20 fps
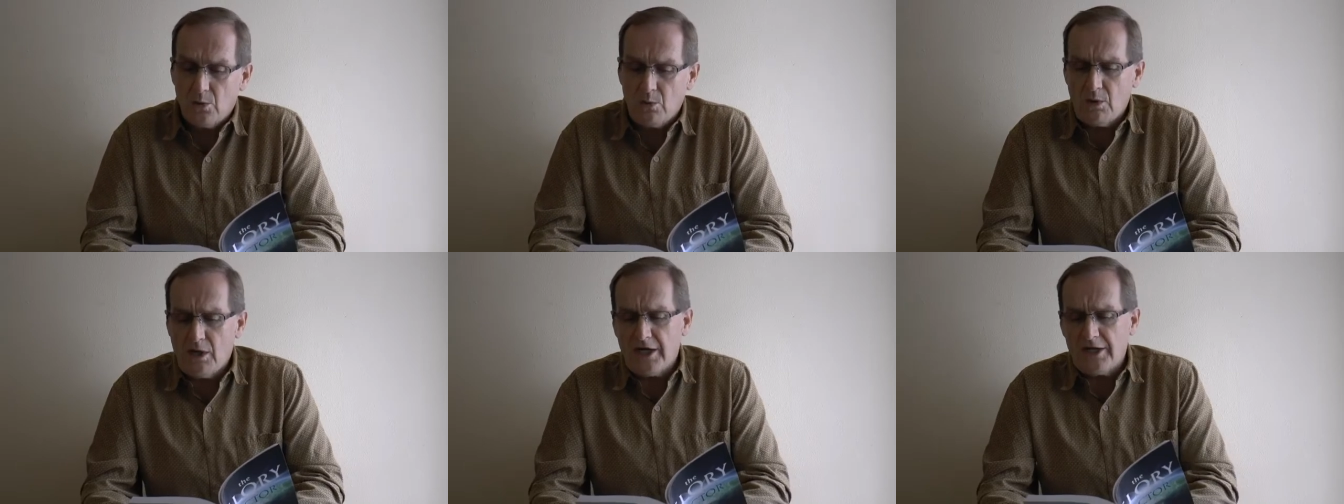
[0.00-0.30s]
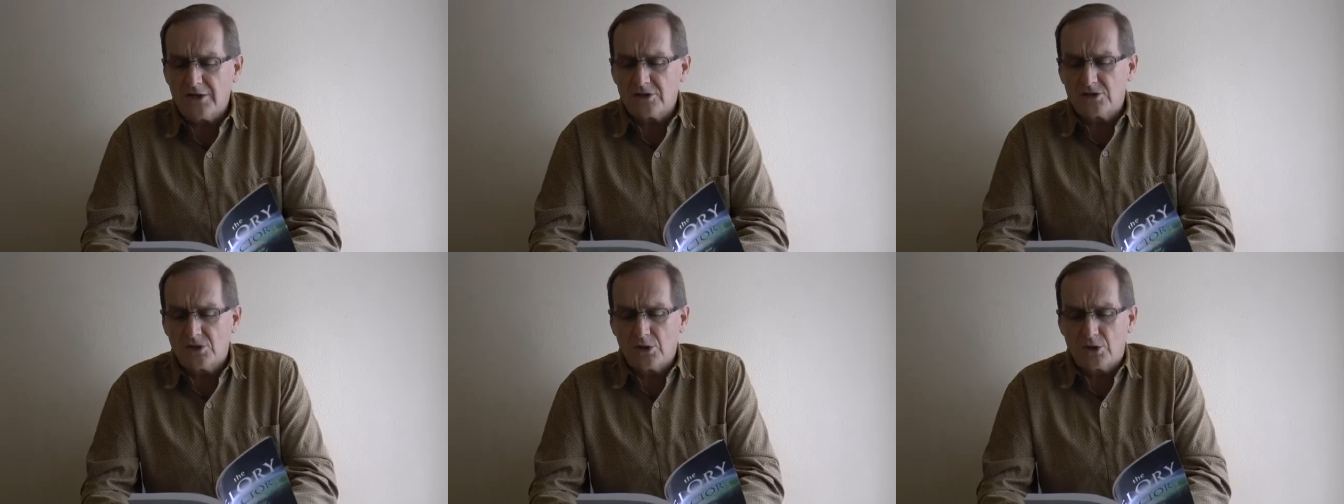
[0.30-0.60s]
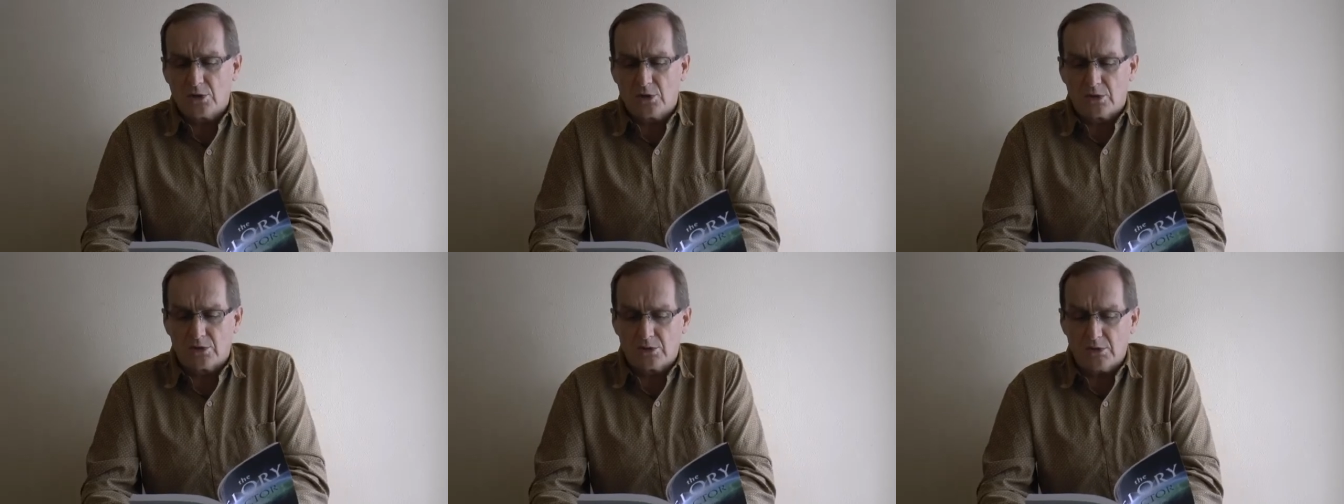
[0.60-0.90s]
Why don't you
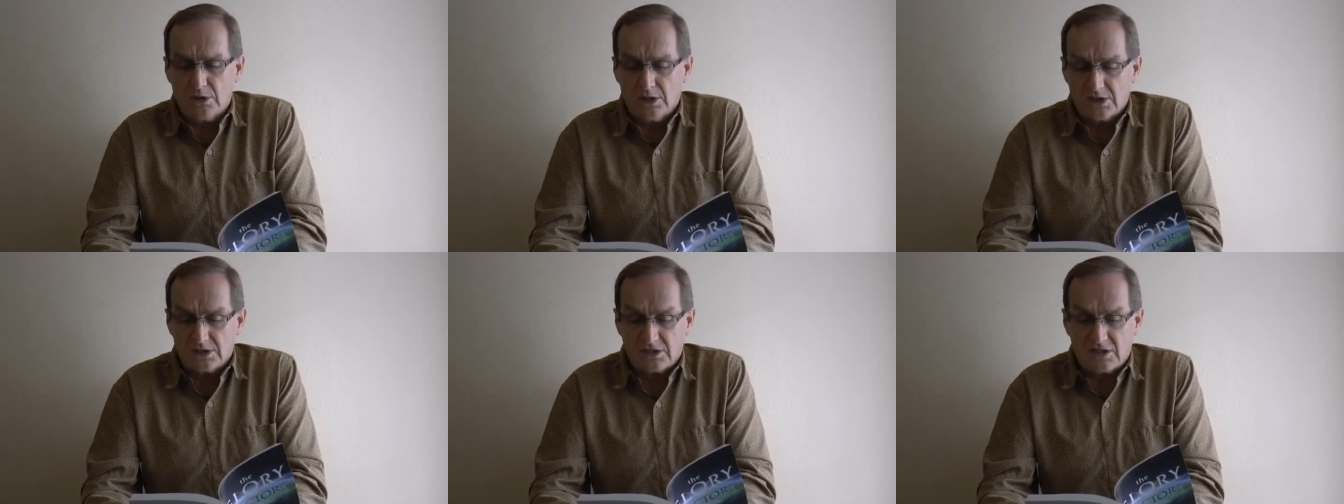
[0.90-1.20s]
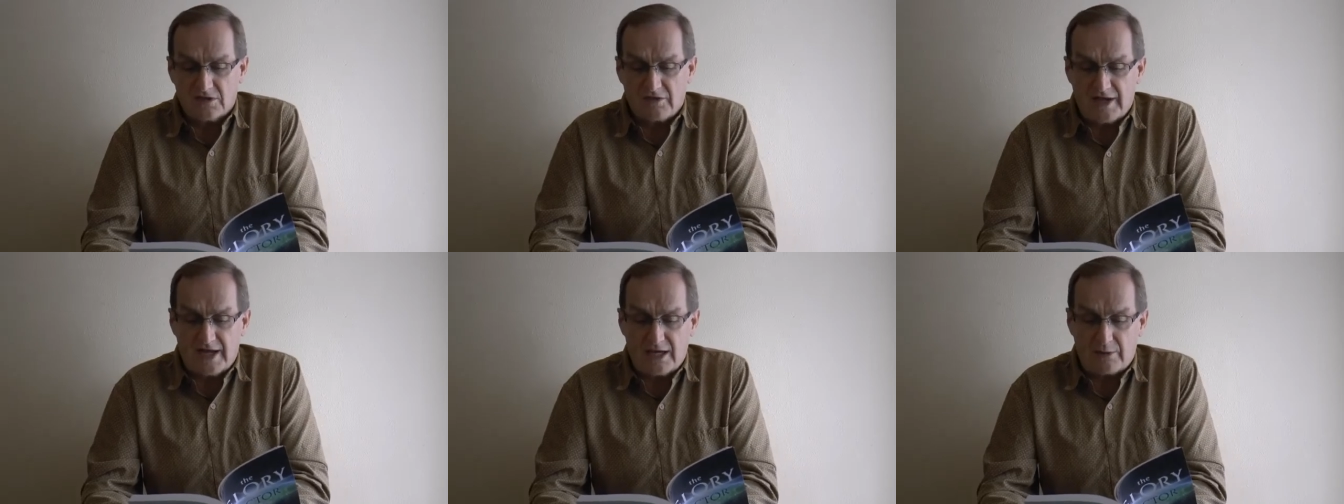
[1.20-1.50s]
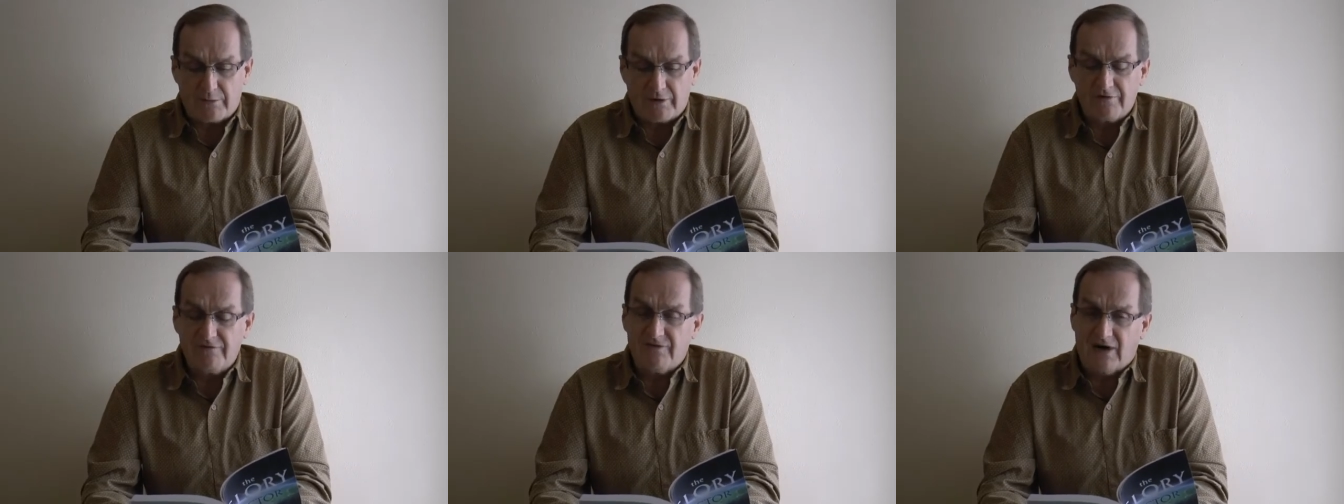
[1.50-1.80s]
go to
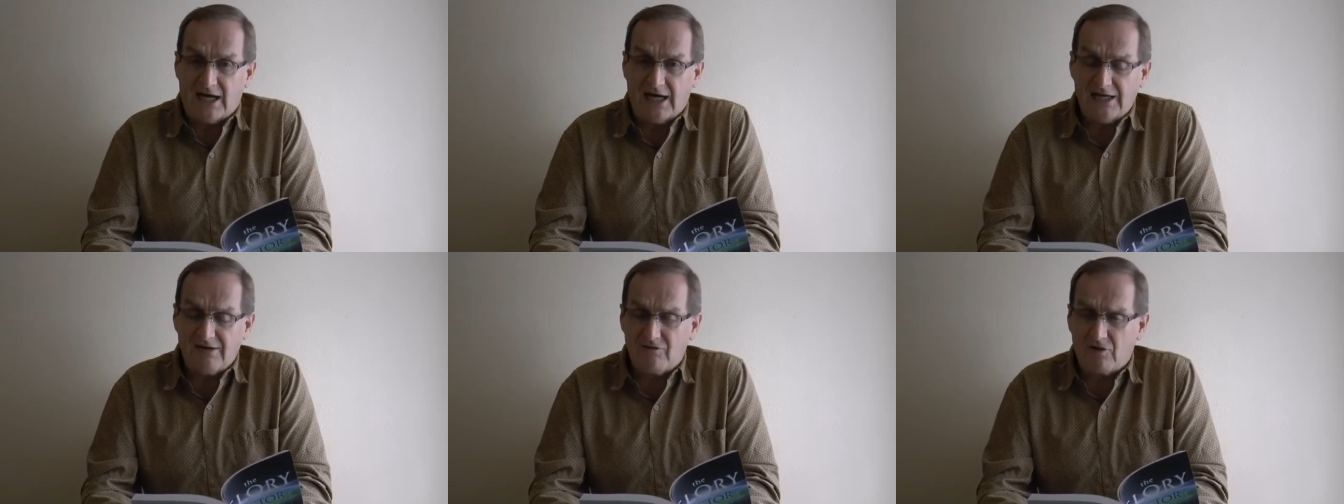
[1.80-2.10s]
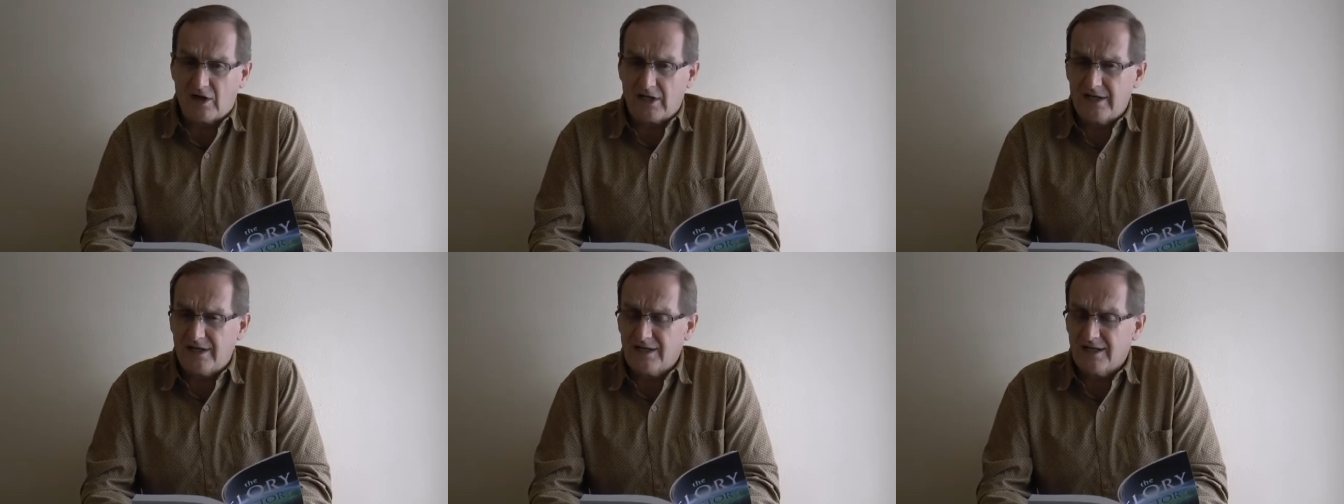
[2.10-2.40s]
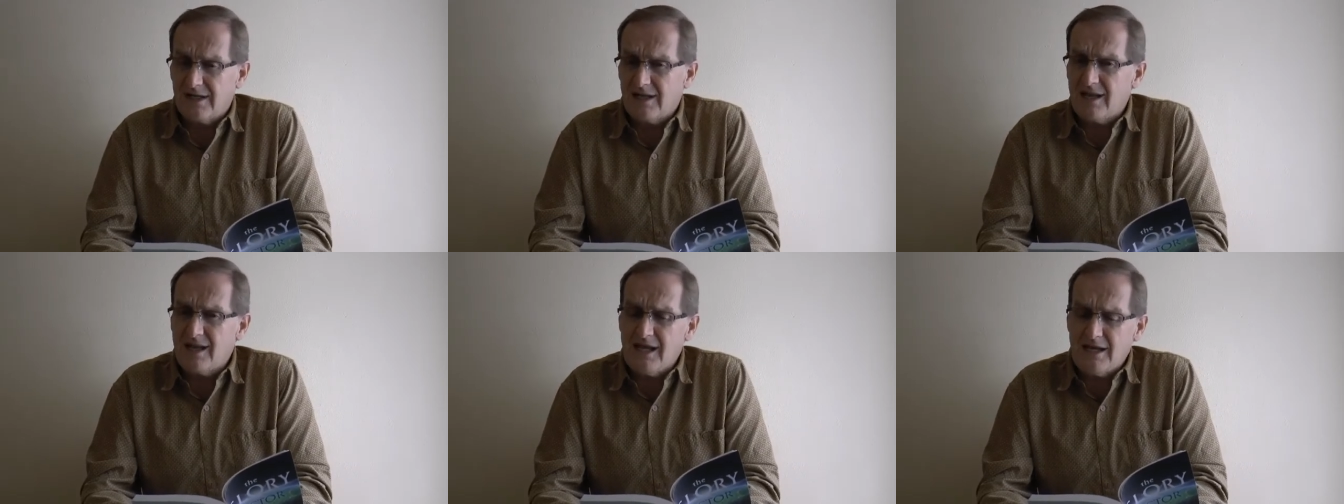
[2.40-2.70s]
that revival and
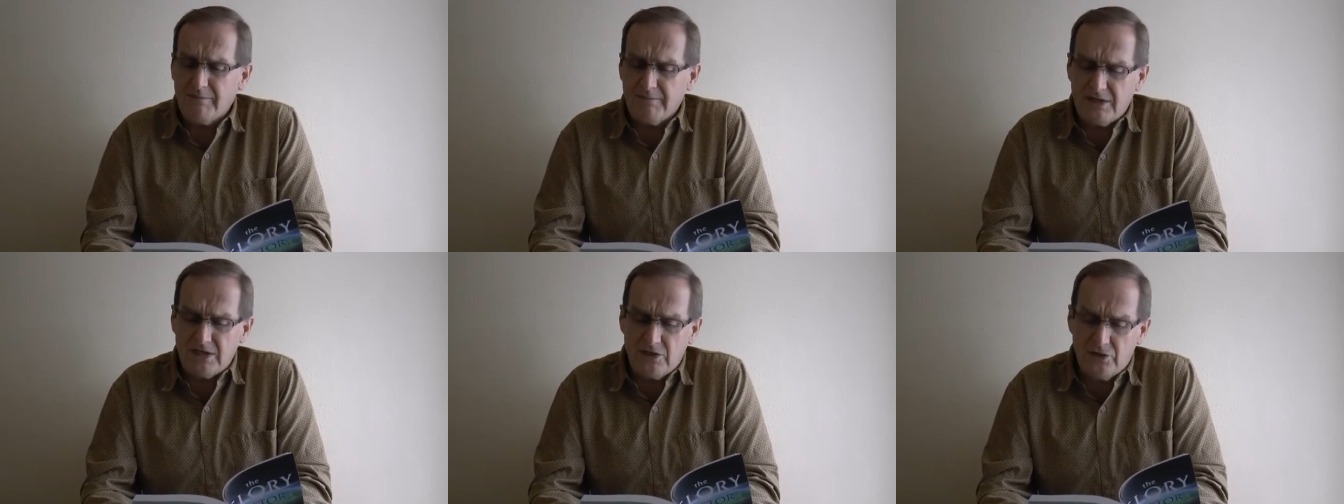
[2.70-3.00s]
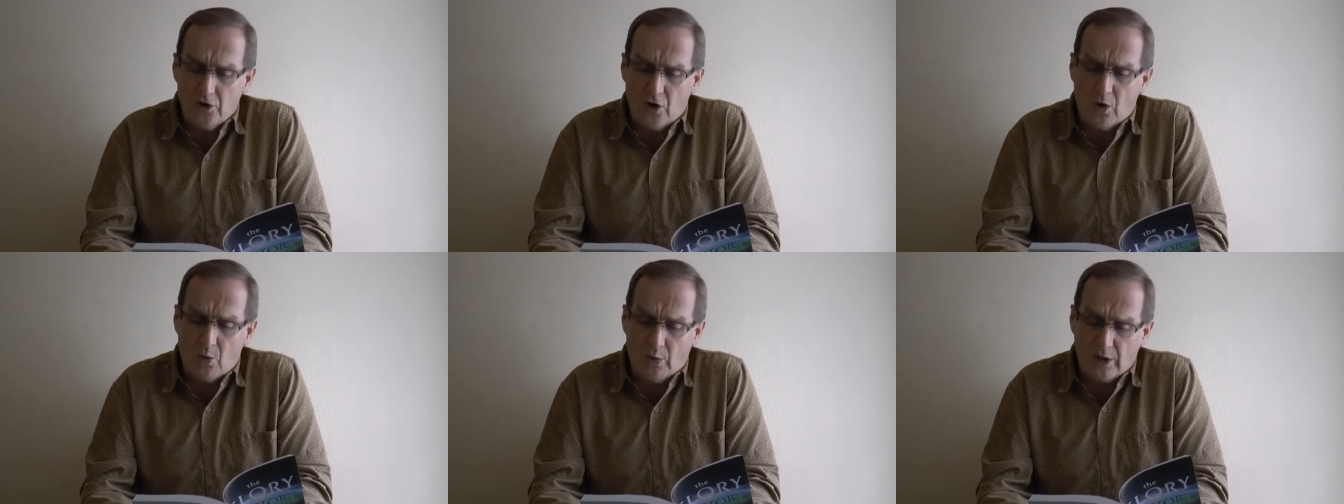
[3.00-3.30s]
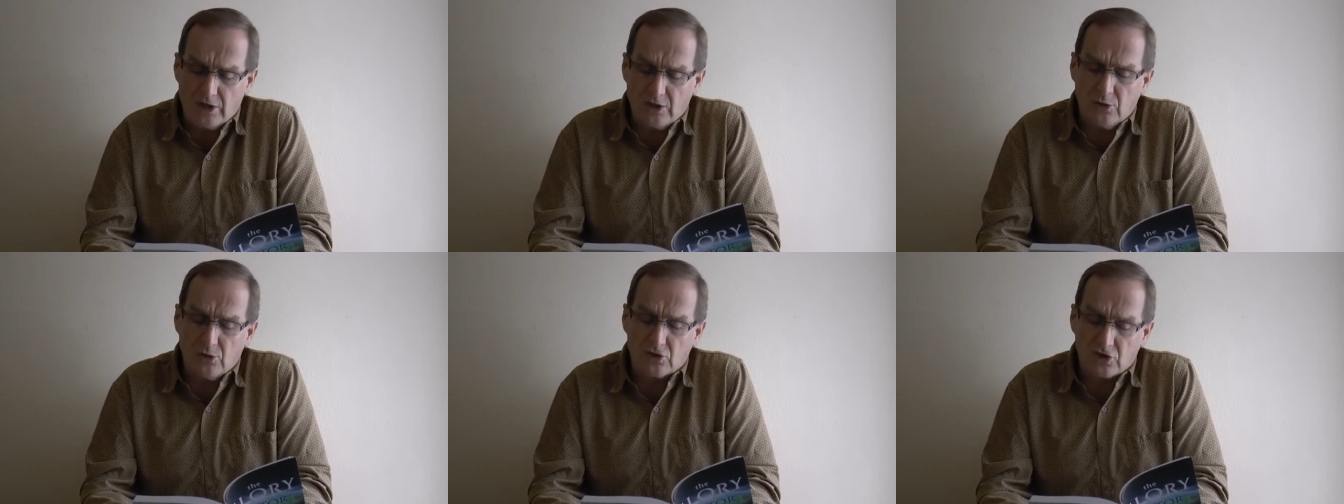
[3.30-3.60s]
let me know
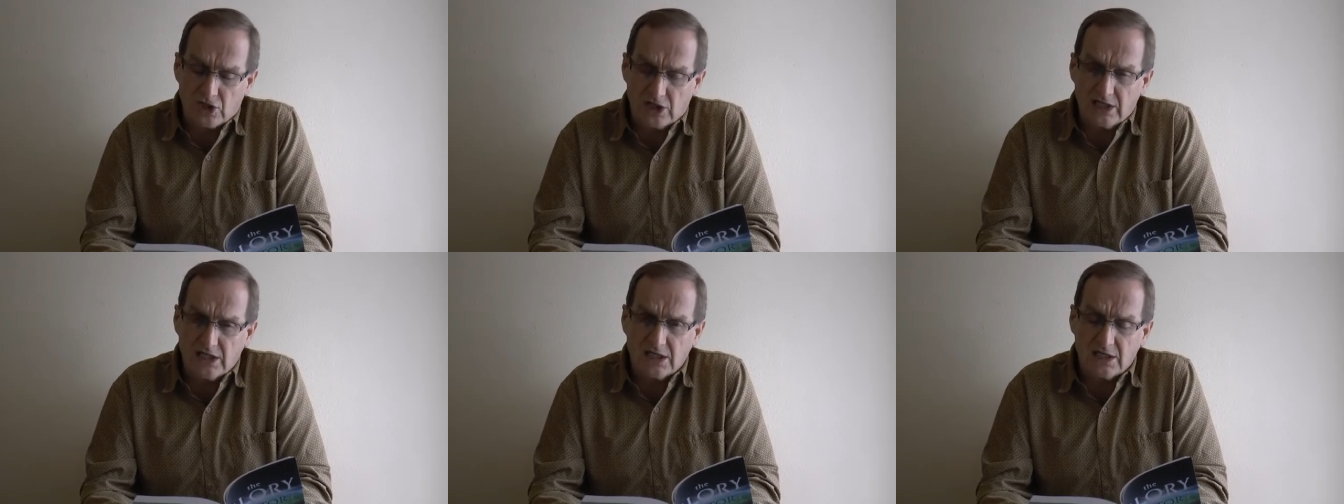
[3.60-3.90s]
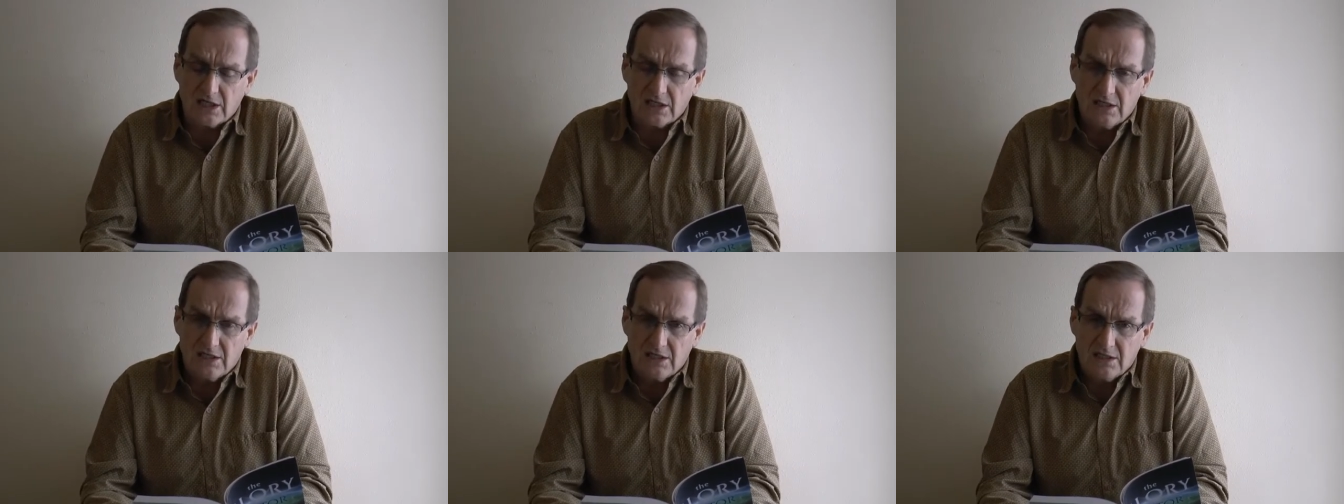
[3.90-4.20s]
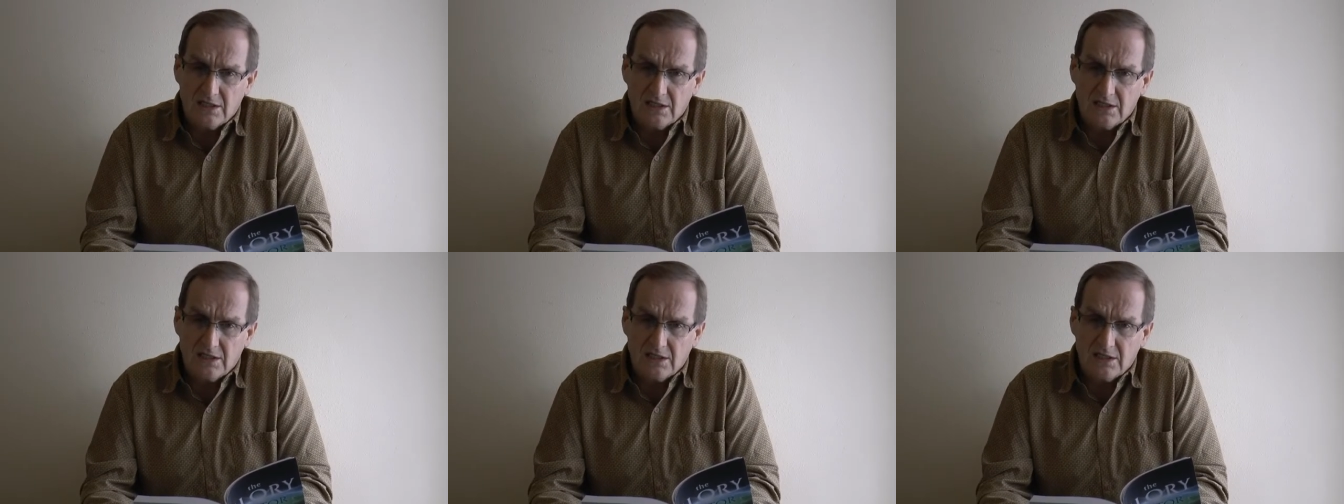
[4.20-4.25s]
what you think?